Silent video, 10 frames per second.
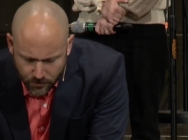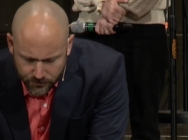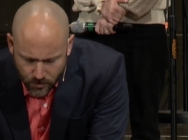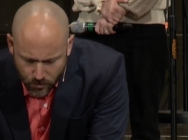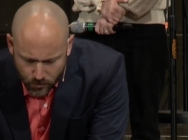
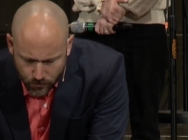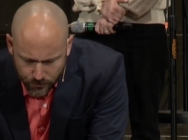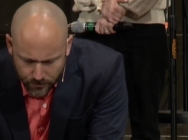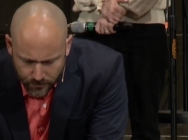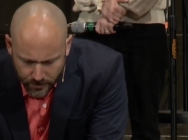told
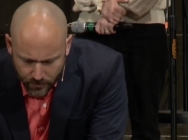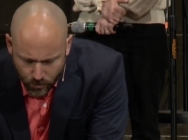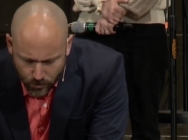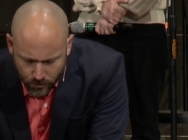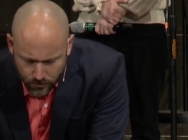they
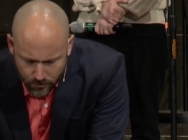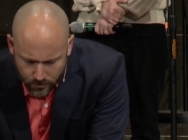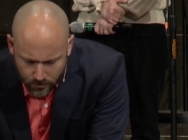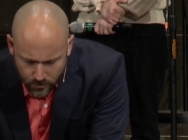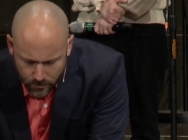were
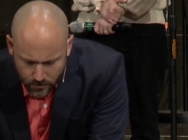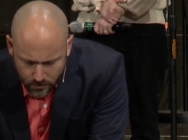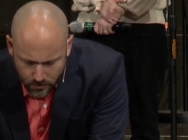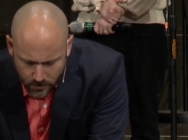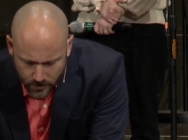
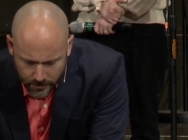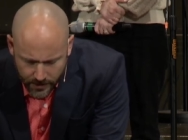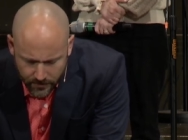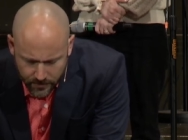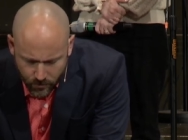and
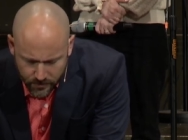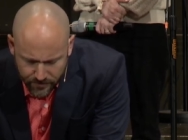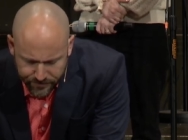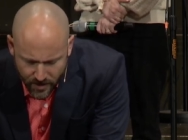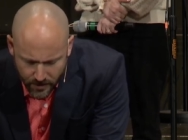how they were
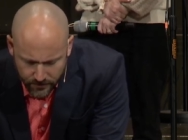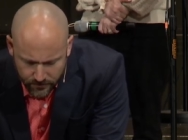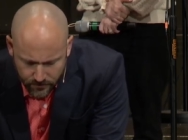defined.